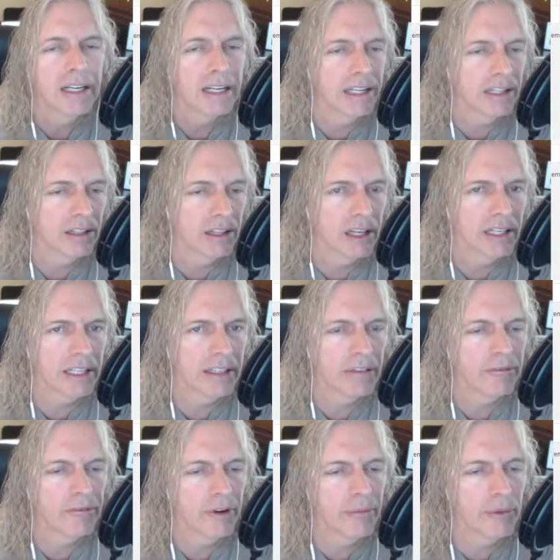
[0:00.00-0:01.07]
and log
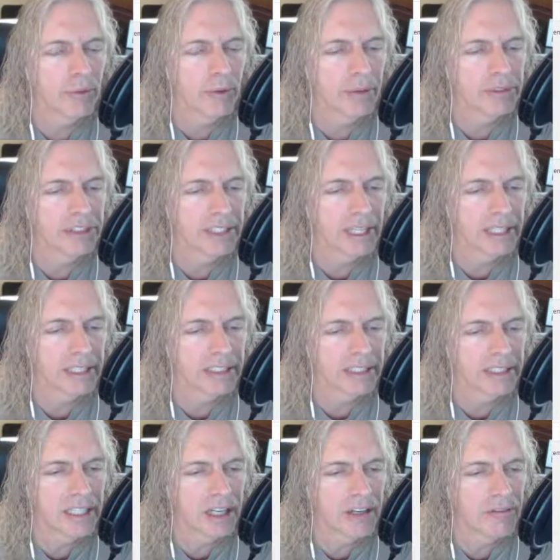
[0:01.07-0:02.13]
in from the website
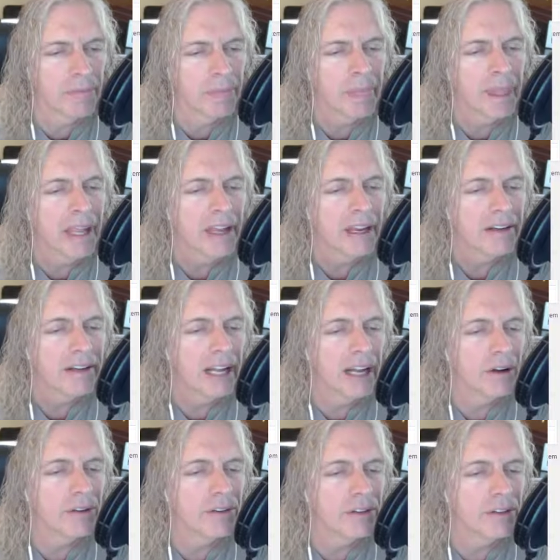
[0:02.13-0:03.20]
itself.
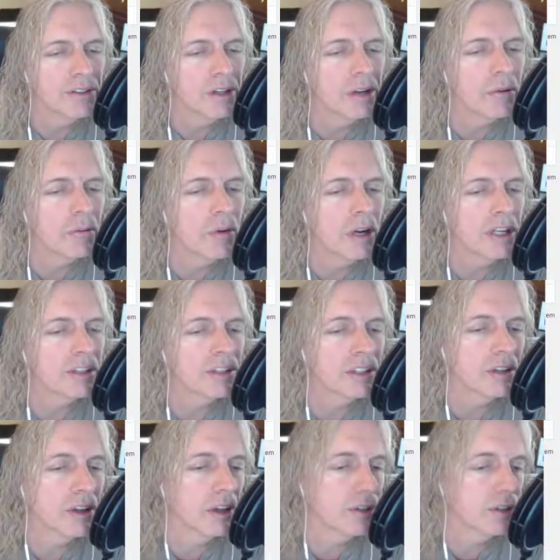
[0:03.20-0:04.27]
Now, you don't want to
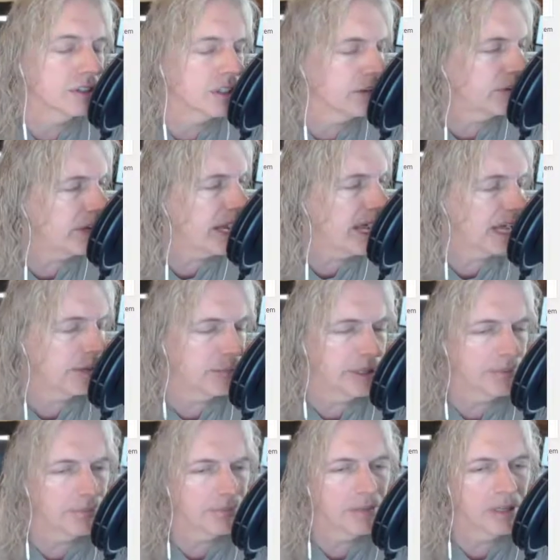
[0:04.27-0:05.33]
call yourself
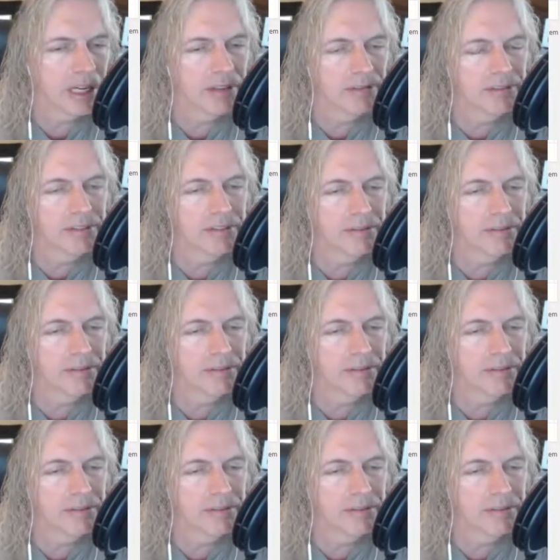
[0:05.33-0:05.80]
admin. I